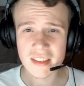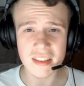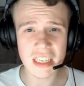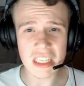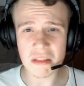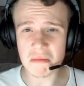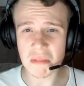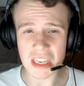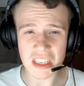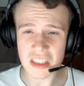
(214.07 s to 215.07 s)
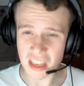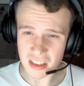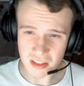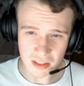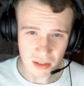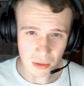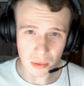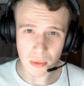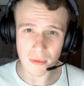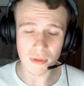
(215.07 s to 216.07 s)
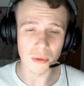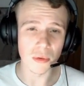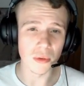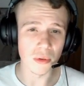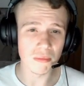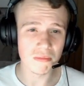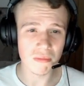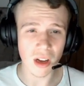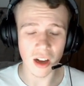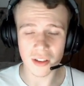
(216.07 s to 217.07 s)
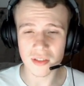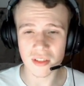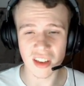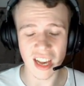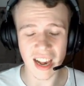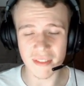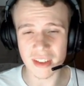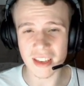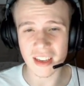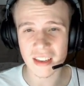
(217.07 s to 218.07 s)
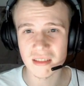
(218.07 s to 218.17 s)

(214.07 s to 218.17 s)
didn't make sense at all for us to have it